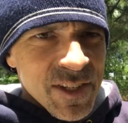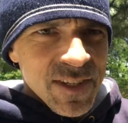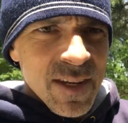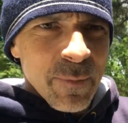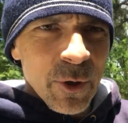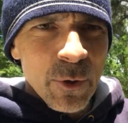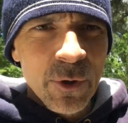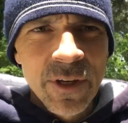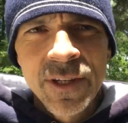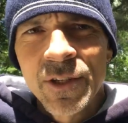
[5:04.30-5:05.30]

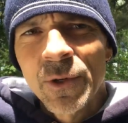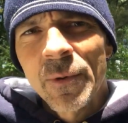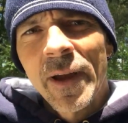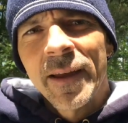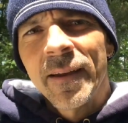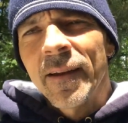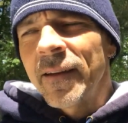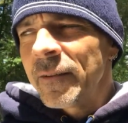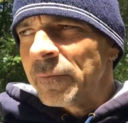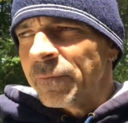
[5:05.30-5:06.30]
similarly to
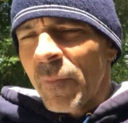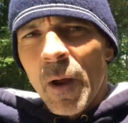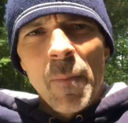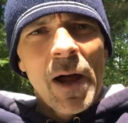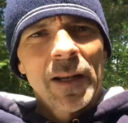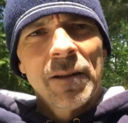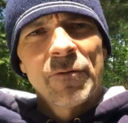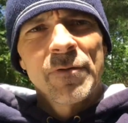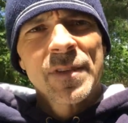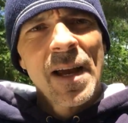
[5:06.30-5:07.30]
a bottle of
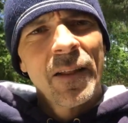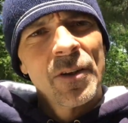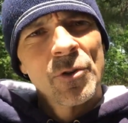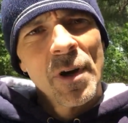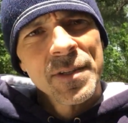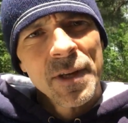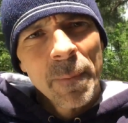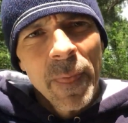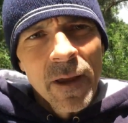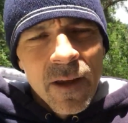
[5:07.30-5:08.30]
salad dressing.
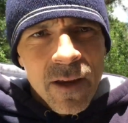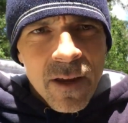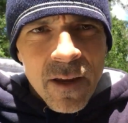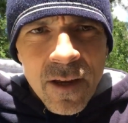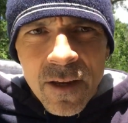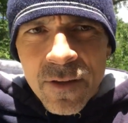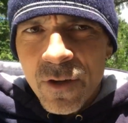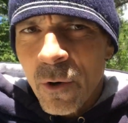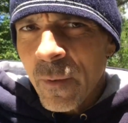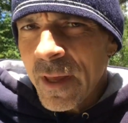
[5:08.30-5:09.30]

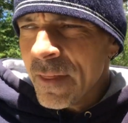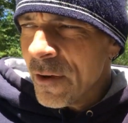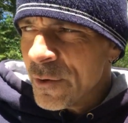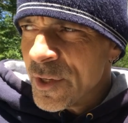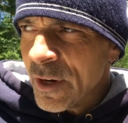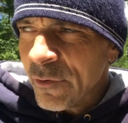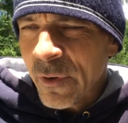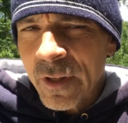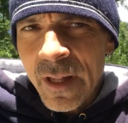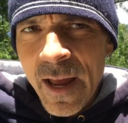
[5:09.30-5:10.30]
So in those
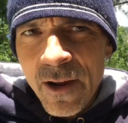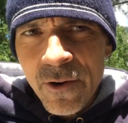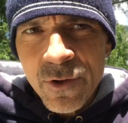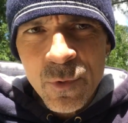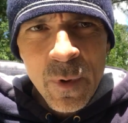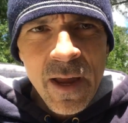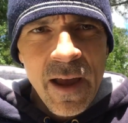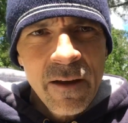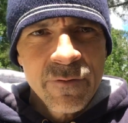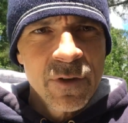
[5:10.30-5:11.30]
different layers, we
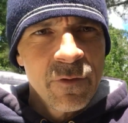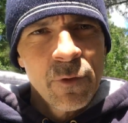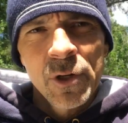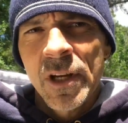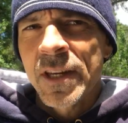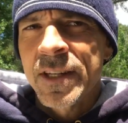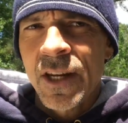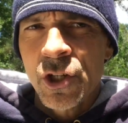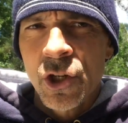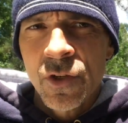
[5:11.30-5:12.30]
have different
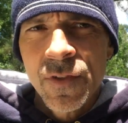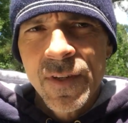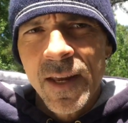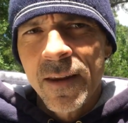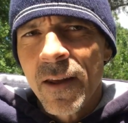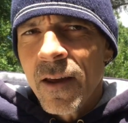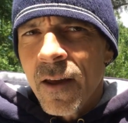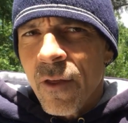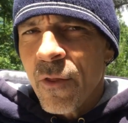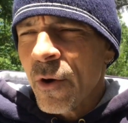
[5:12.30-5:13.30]
conditions, and
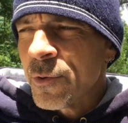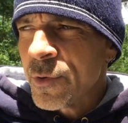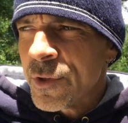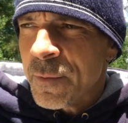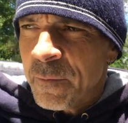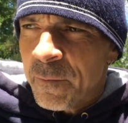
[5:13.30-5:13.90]
those